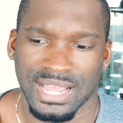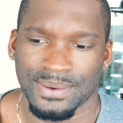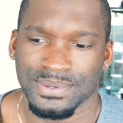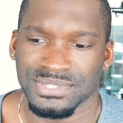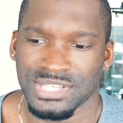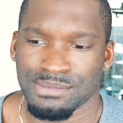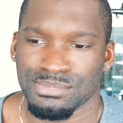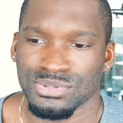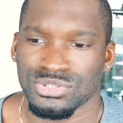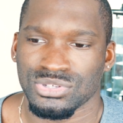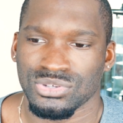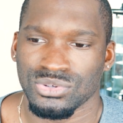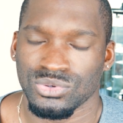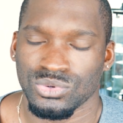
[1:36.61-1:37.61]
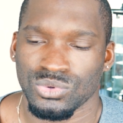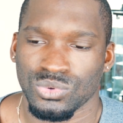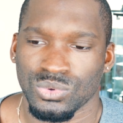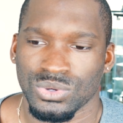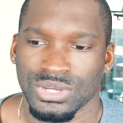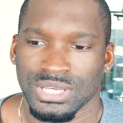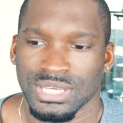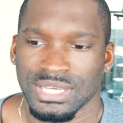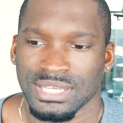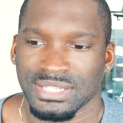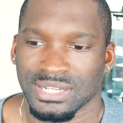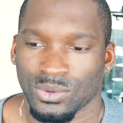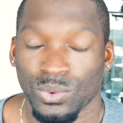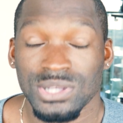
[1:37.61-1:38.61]
I was able to,
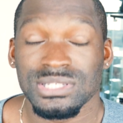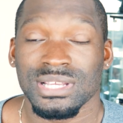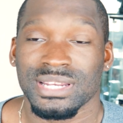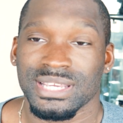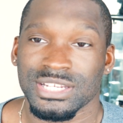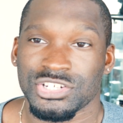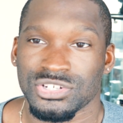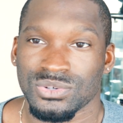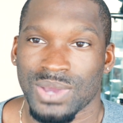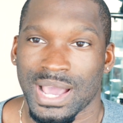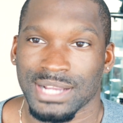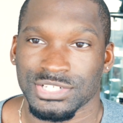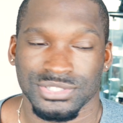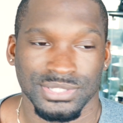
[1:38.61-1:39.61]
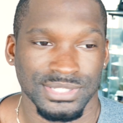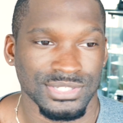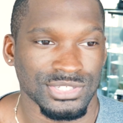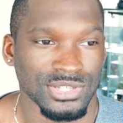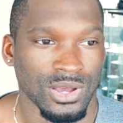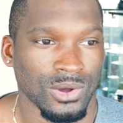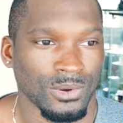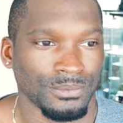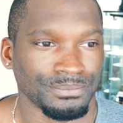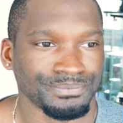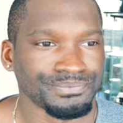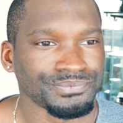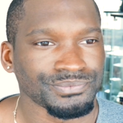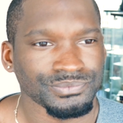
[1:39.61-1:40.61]
there was an issue actually.
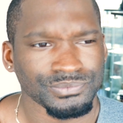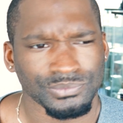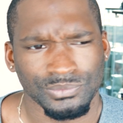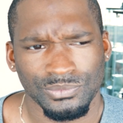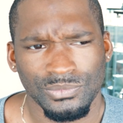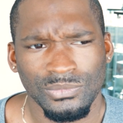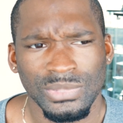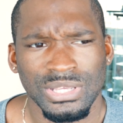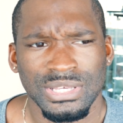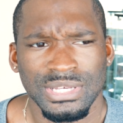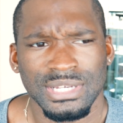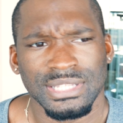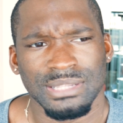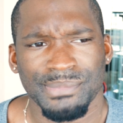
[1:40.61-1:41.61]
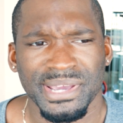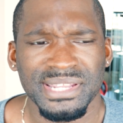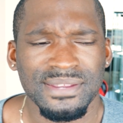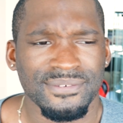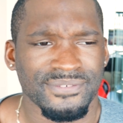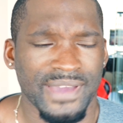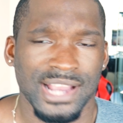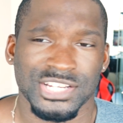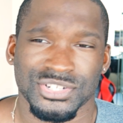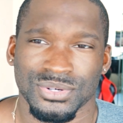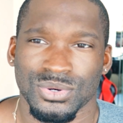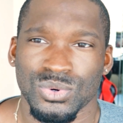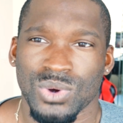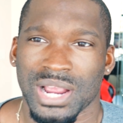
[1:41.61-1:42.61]
So the
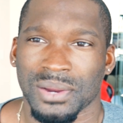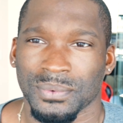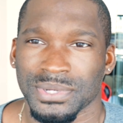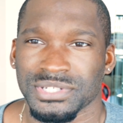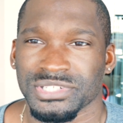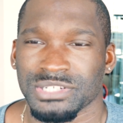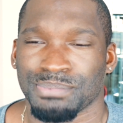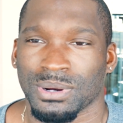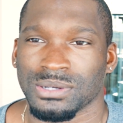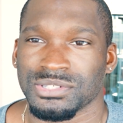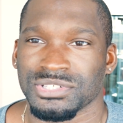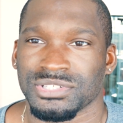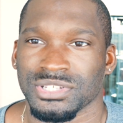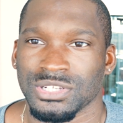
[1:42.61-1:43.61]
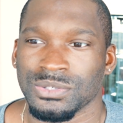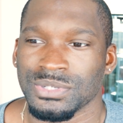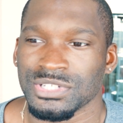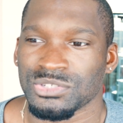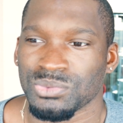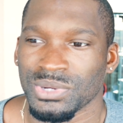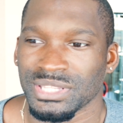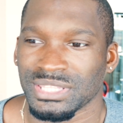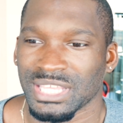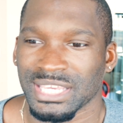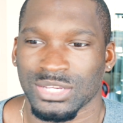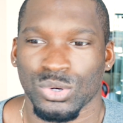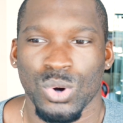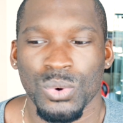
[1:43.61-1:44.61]
manufacturer who I originally purchased the units with,
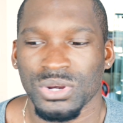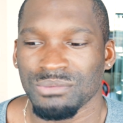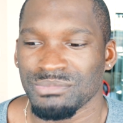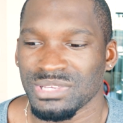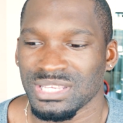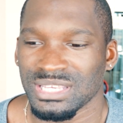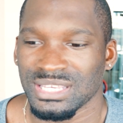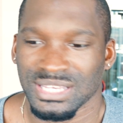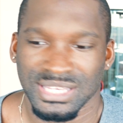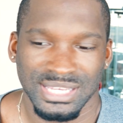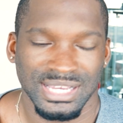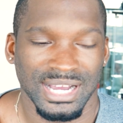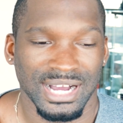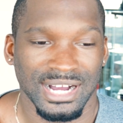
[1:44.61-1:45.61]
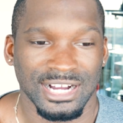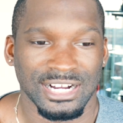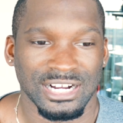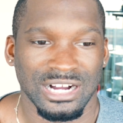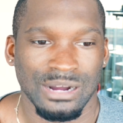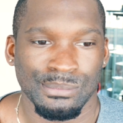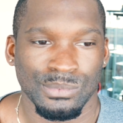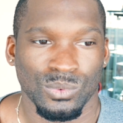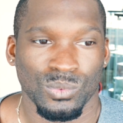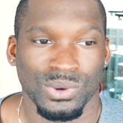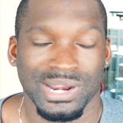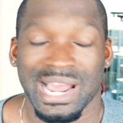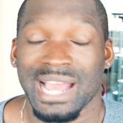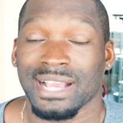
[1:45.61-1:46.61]
they quoted me
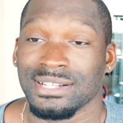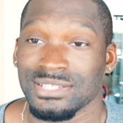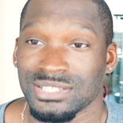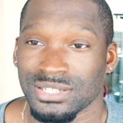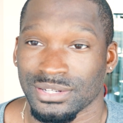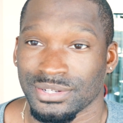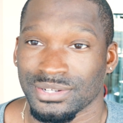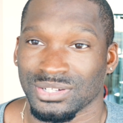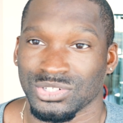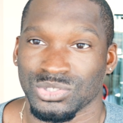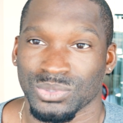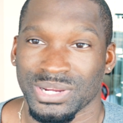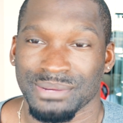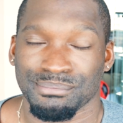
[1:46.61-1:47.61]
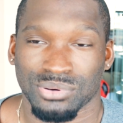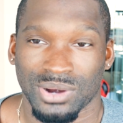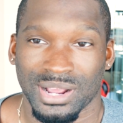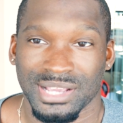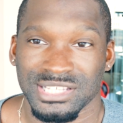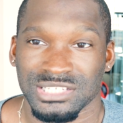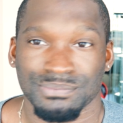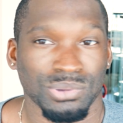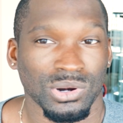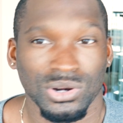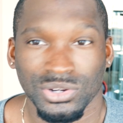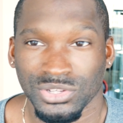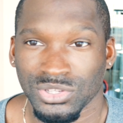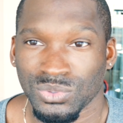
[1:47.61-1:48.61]
what I considered a great price
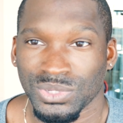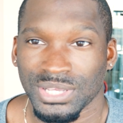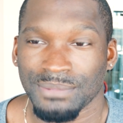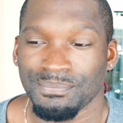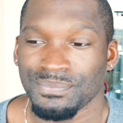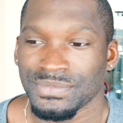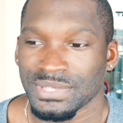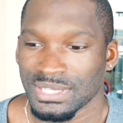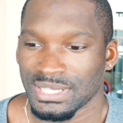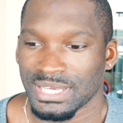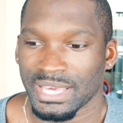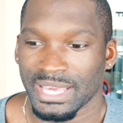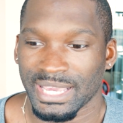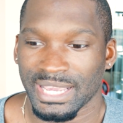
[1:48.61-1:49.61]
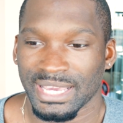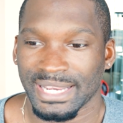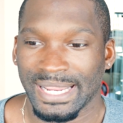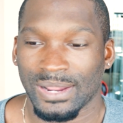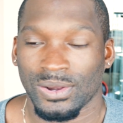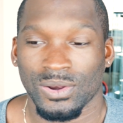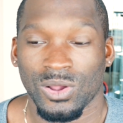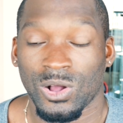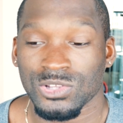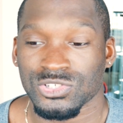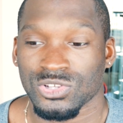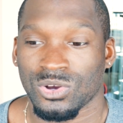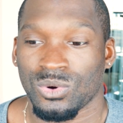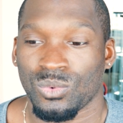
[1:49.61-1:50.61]
per unit, and
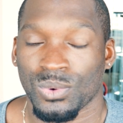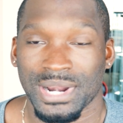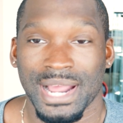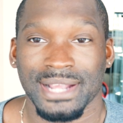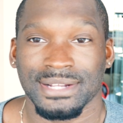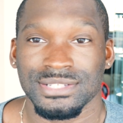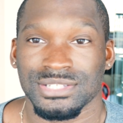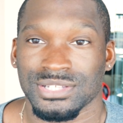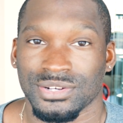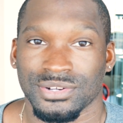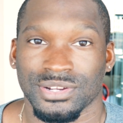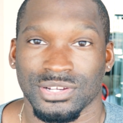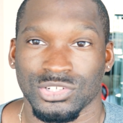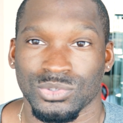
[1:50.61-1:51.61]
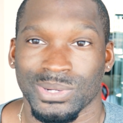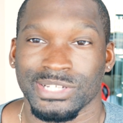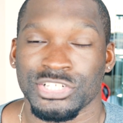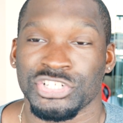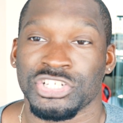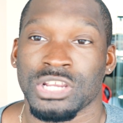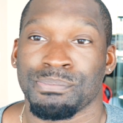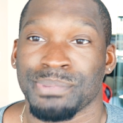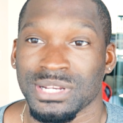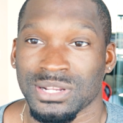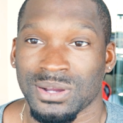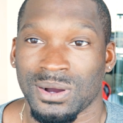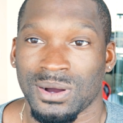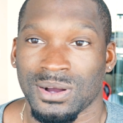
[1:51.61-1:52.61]
also what I considered a great
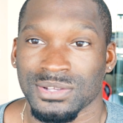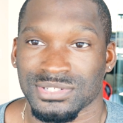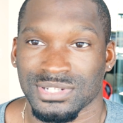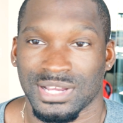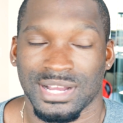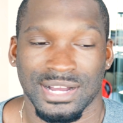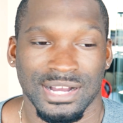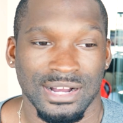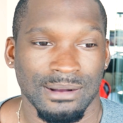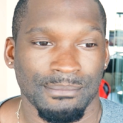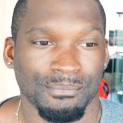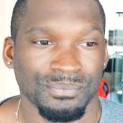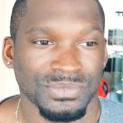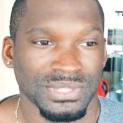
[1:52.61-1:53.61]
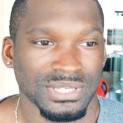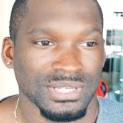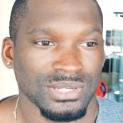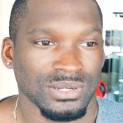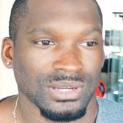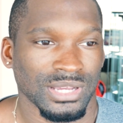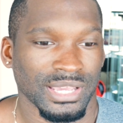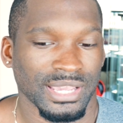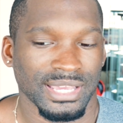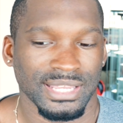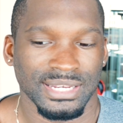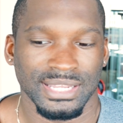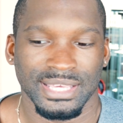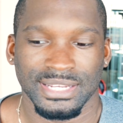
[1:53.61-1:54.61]
shipping cost.
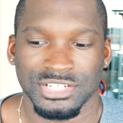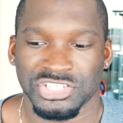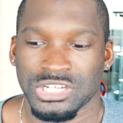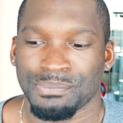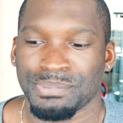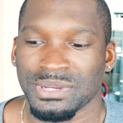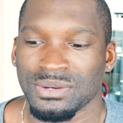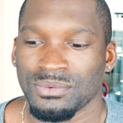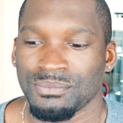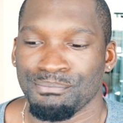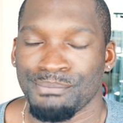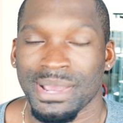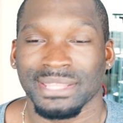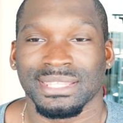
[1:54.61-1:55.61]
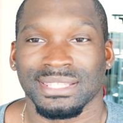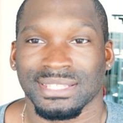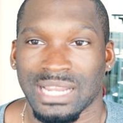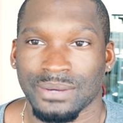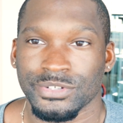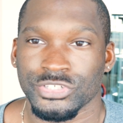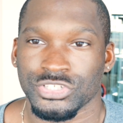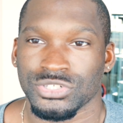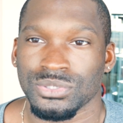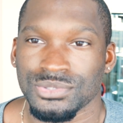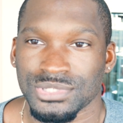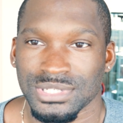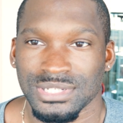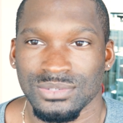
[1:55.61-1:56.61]
And the shipping method that I was
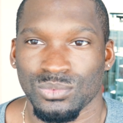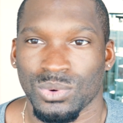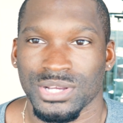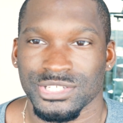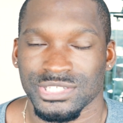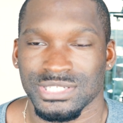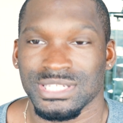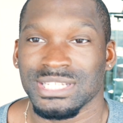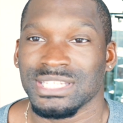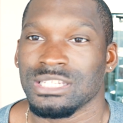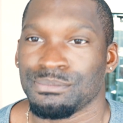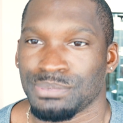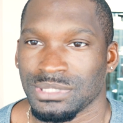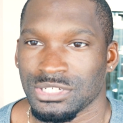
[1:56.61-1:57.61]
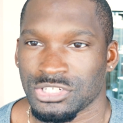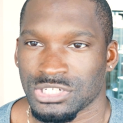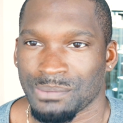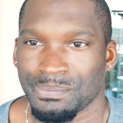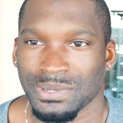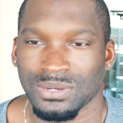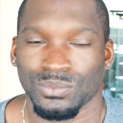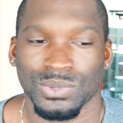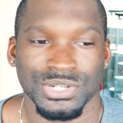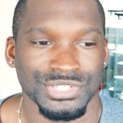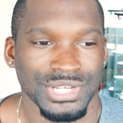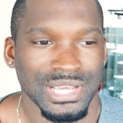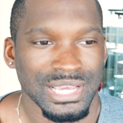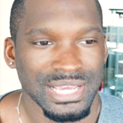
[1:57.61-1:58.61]
using was DDP shipping,
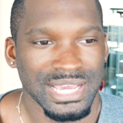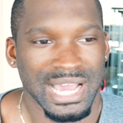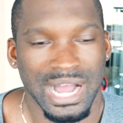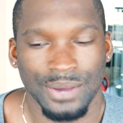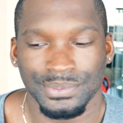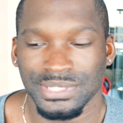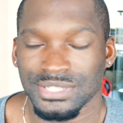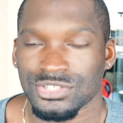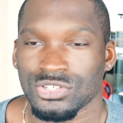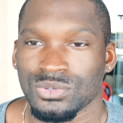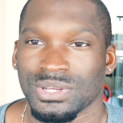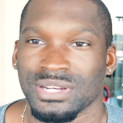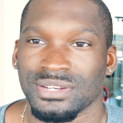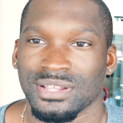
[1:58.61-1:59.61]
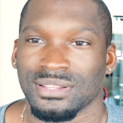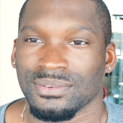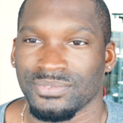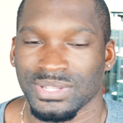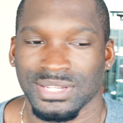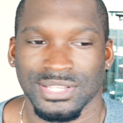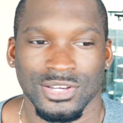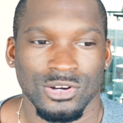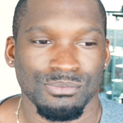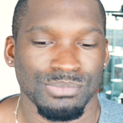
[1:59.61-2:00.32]
which I'll get to in another video.